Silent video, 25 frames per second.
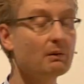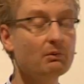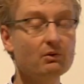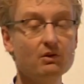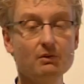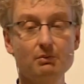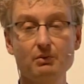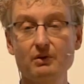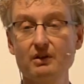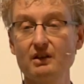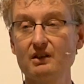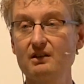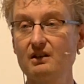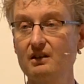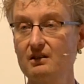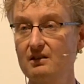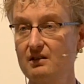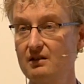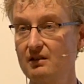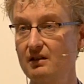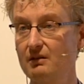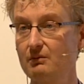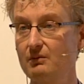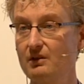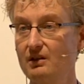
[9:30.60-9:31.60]
be able to predict
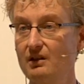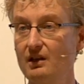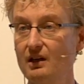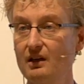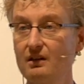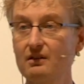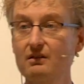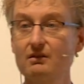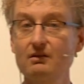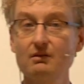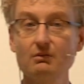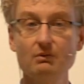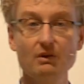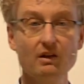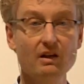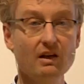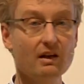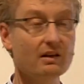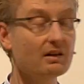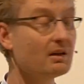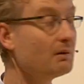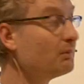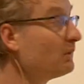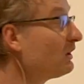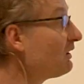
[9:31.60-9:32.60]
anything with
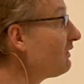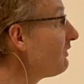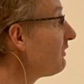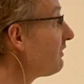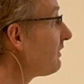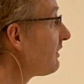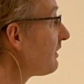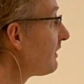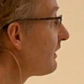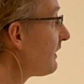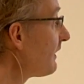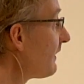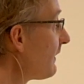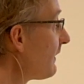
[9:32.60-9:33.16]
that image.